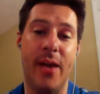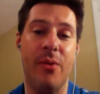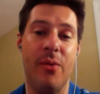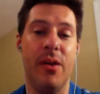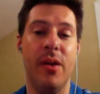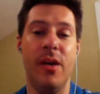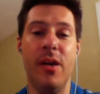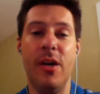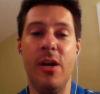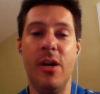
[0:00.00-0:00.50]

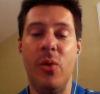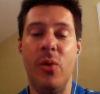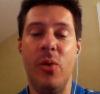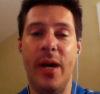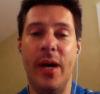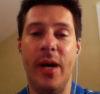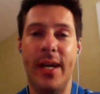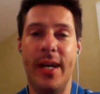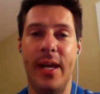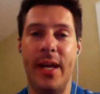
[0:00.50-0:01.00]
we
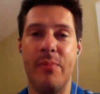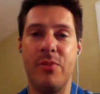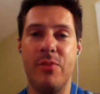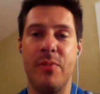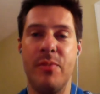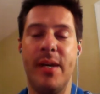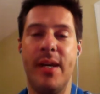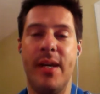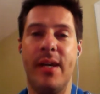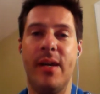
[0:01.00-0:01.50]
got to get up
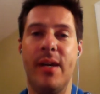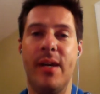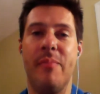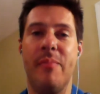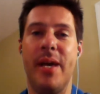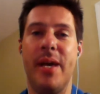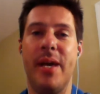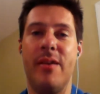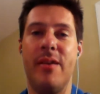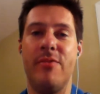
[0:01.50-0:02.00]
to being a
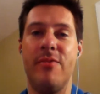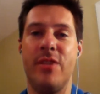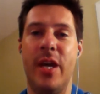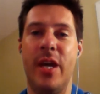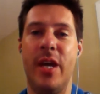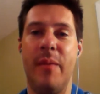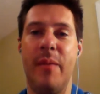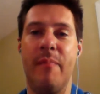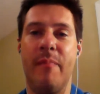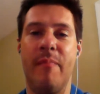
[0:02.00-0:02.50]
competitive
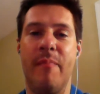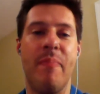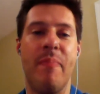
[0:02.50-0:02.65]
team.